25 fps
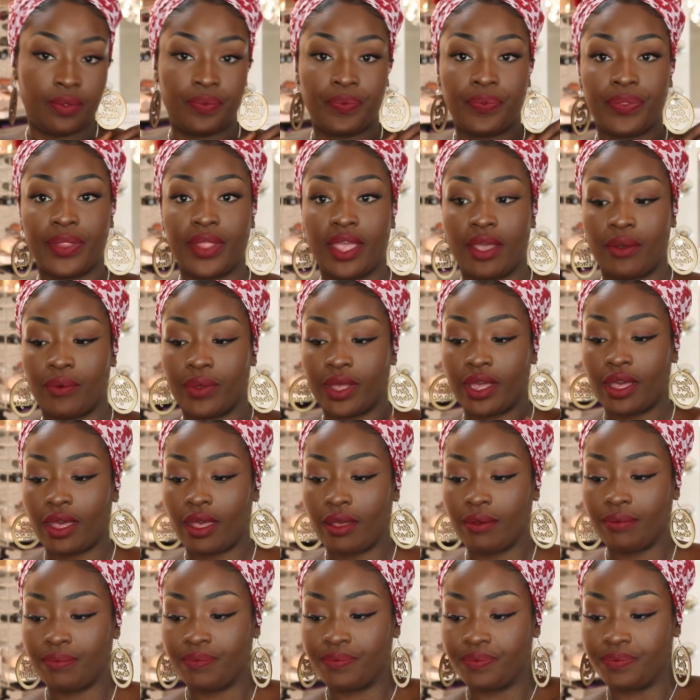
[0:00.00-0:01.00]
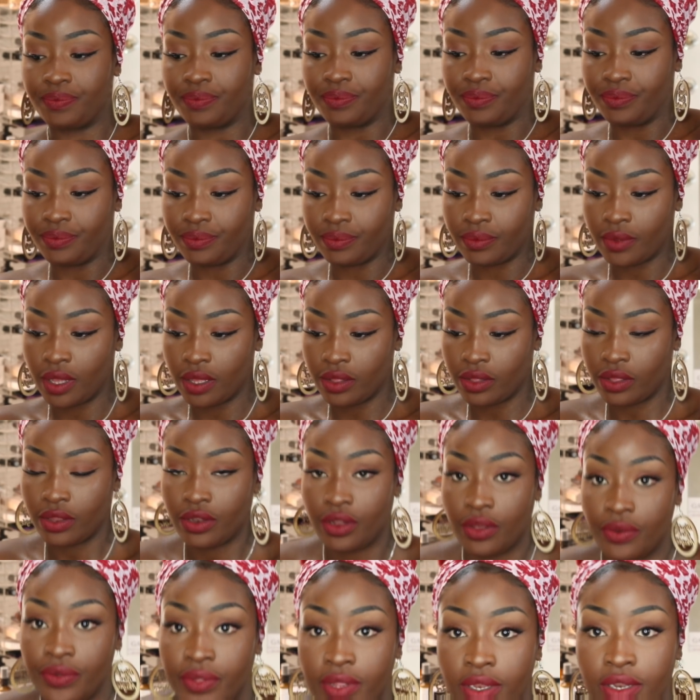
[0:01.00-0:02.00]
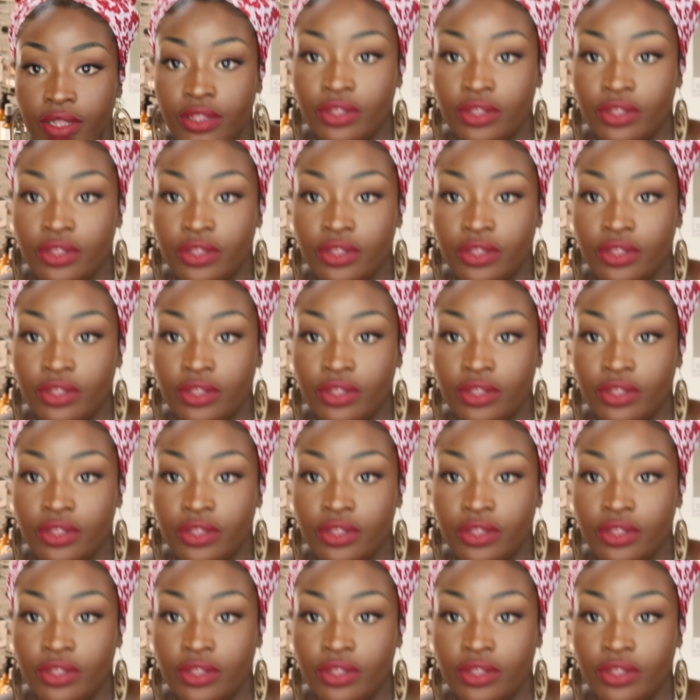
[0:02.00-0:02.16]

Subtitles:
There we go. So those are the